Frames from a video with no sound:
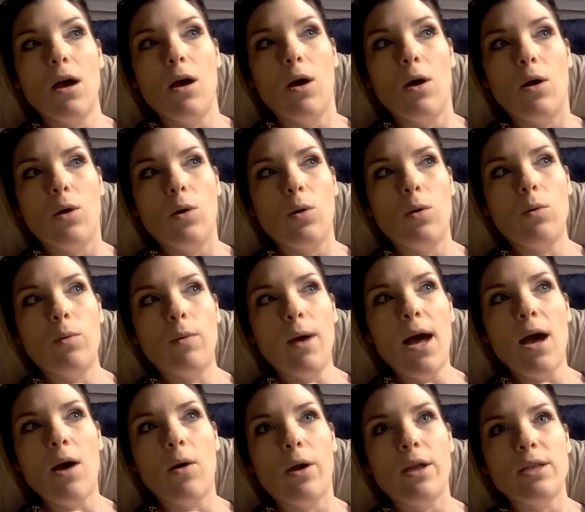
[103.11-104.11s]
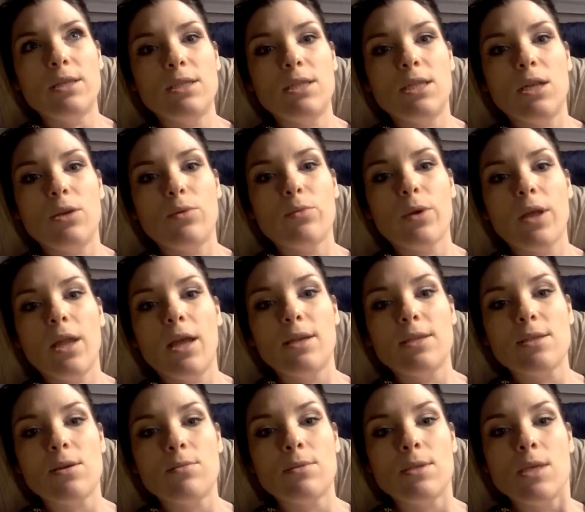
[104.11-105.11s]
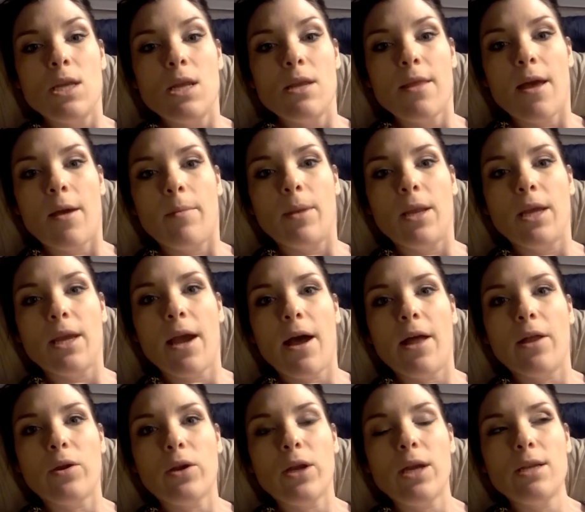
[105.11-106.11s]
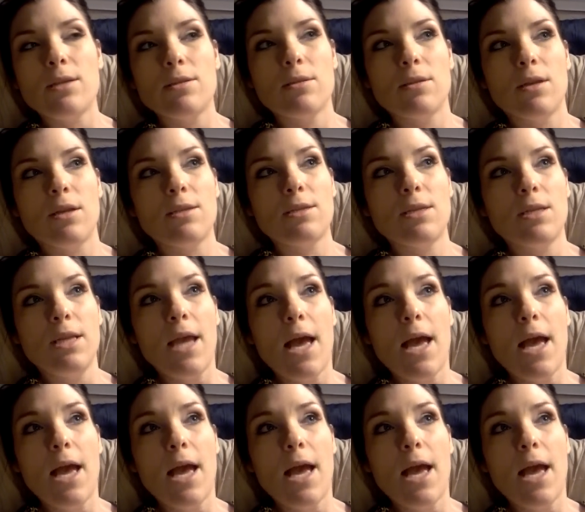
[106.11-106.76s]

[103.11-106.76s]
oh, wow, I didn't realize I was eating that many calories, and I said,